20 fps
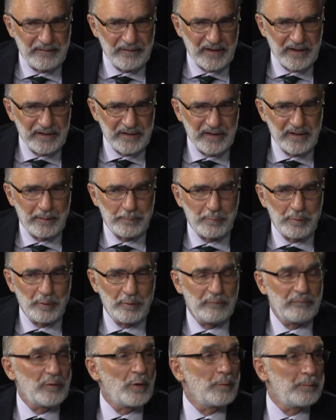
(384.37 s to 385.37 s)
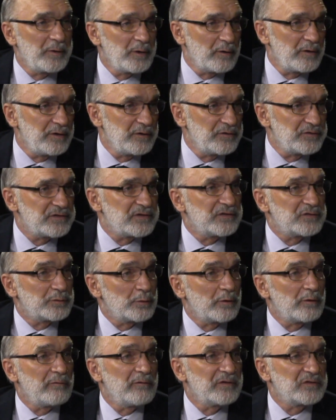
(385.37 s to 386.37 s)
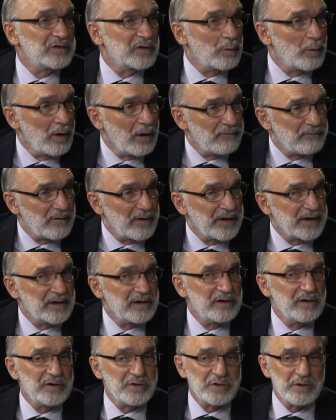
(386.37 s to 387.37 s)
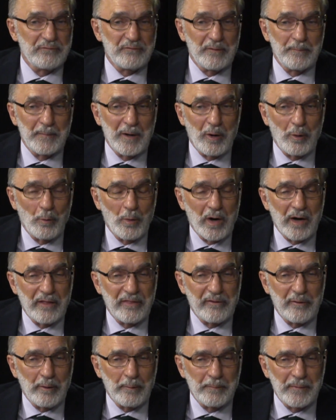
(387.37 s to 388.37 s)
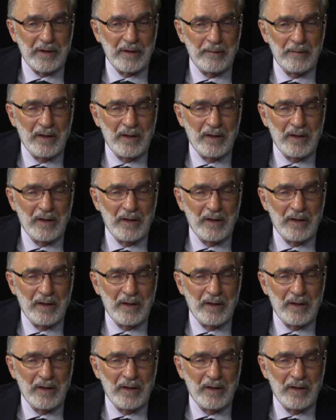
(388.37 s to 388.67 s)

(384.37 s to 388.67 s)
they did approve opioid use disorder as a qualifying condition for marijuana therapy.